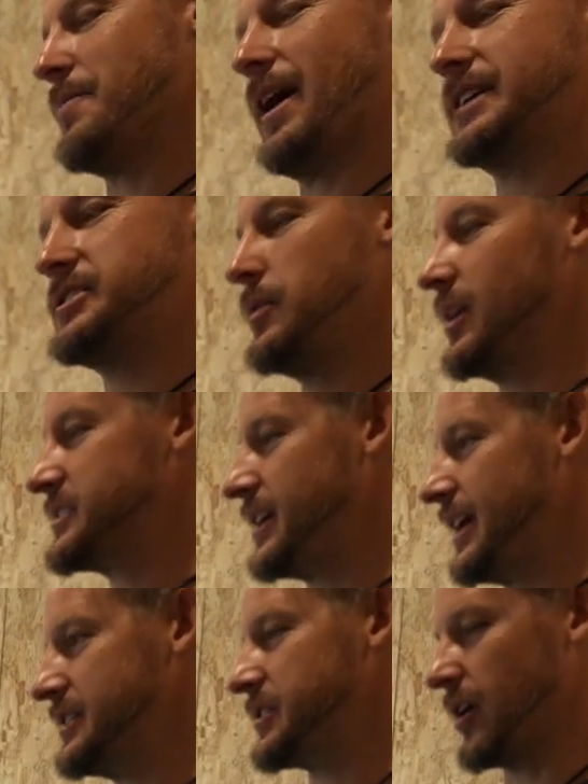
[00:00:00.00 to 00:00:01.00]
E-bikes USA
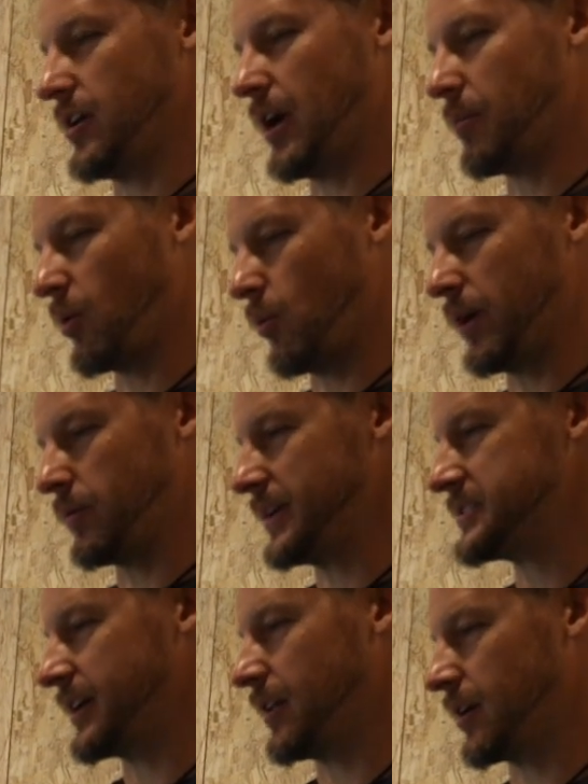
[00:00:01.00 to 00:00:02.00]
is our number one
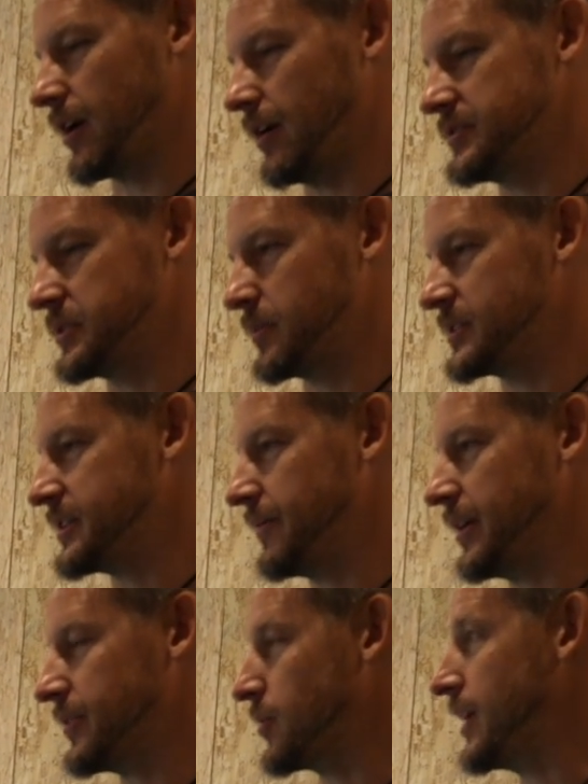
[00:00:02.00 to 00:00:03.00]
reseller of Super
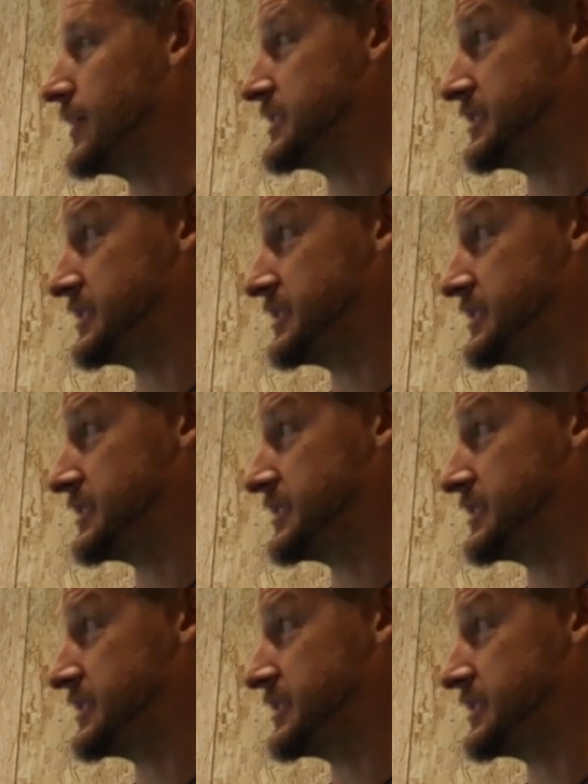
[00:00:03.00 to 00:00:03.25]
73 in the